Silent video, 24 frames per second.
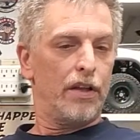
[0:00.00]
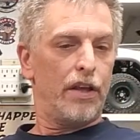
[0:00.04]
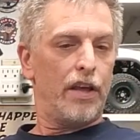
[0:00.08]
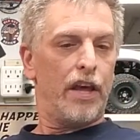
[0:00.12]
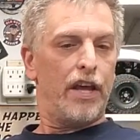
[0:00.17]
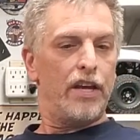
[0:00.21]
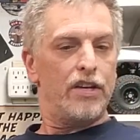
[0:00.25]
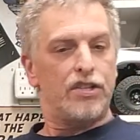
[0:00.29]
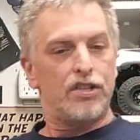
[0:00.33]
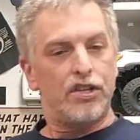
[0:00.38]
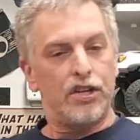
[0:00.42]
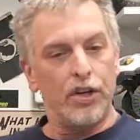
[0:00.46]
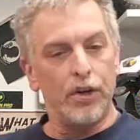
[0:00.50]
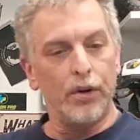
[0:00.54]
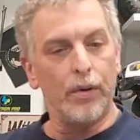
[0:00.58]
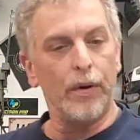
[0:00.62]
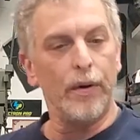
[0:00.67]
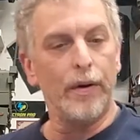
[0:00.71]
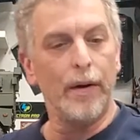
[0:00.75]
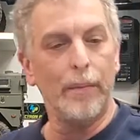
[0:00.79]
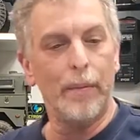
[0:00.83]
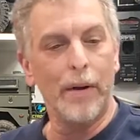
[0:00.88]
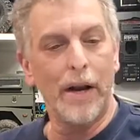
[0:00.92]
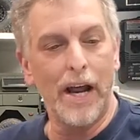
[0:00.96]

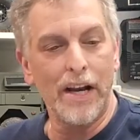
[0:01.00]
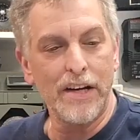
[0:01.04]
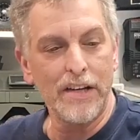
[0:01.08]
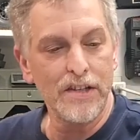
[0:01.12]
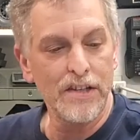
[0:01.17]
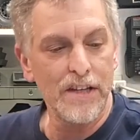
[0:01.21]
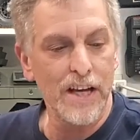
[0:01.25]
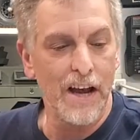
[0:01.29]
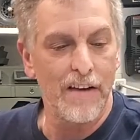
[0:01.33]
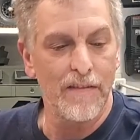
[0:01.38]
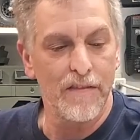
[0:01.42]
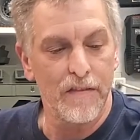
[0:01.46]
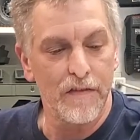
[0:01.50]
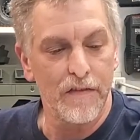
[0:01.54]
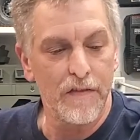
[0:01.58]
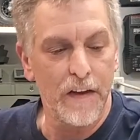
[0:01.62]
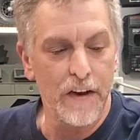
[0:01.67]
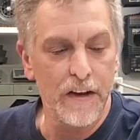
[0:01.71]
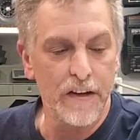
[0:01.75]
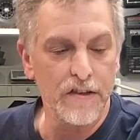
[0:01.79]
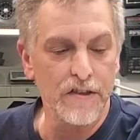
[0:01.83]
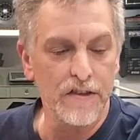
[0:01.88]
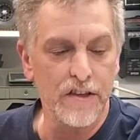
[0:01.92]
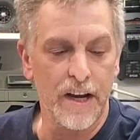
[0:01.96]
issue, but I just haven't
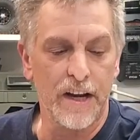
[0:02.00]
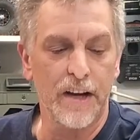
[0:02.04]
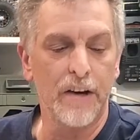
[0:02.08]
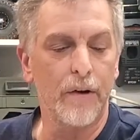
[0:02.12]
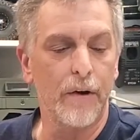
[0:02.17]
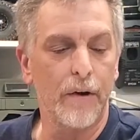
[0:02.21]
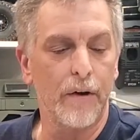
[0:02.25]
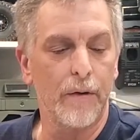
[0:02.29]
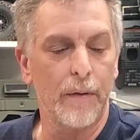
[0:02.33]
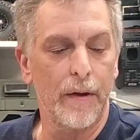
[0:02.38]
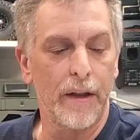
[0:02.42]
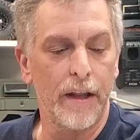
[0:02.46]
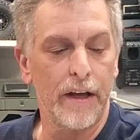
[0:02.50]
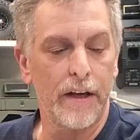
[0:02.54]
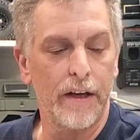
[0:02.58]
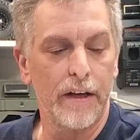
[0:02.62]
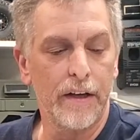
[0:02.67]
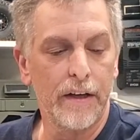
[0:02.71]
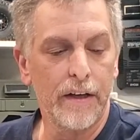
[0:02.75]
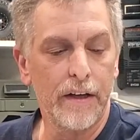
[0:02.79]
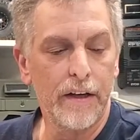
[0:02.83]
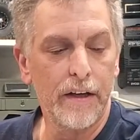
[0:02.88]
finished tinkering with it.